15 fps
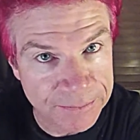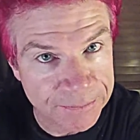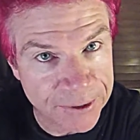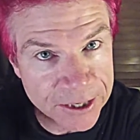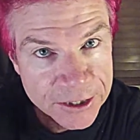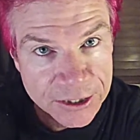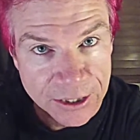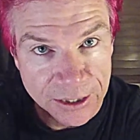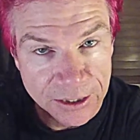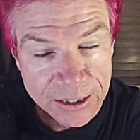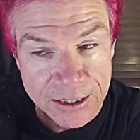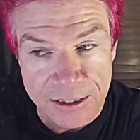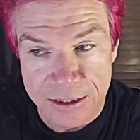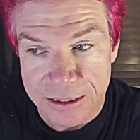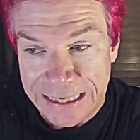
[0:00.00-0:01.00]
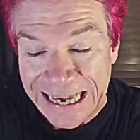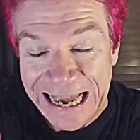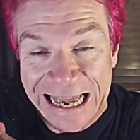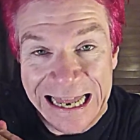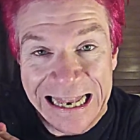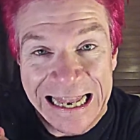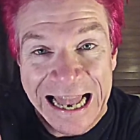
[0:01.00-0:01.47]
the pitching is
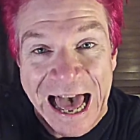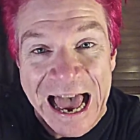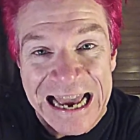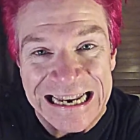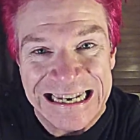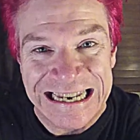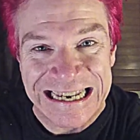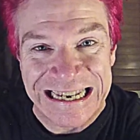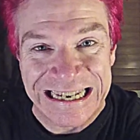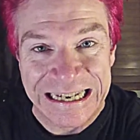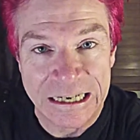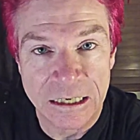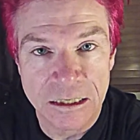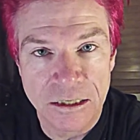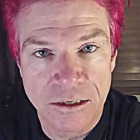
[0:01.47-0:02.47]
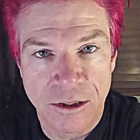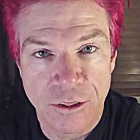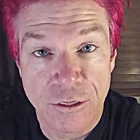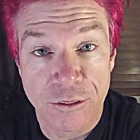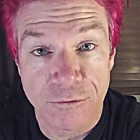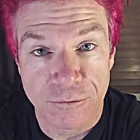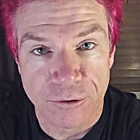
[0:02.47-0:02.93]
gliding
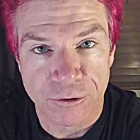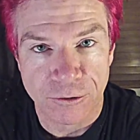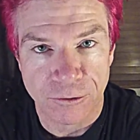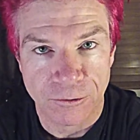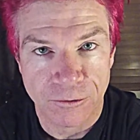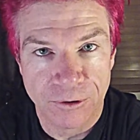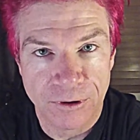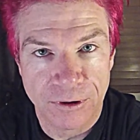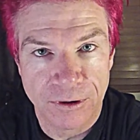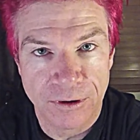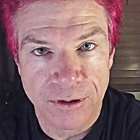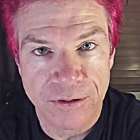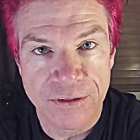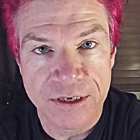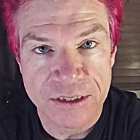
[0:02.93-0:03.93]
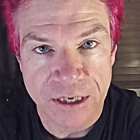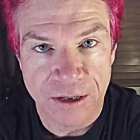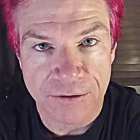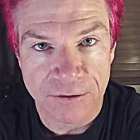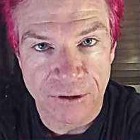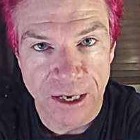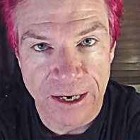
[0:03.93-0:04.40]
through these
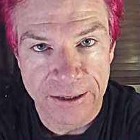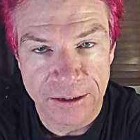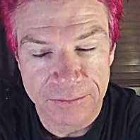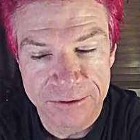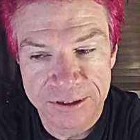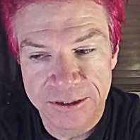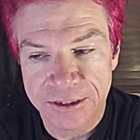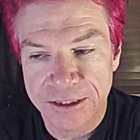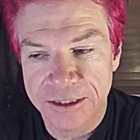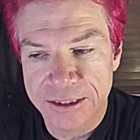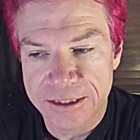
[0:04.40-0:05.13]
other lineups.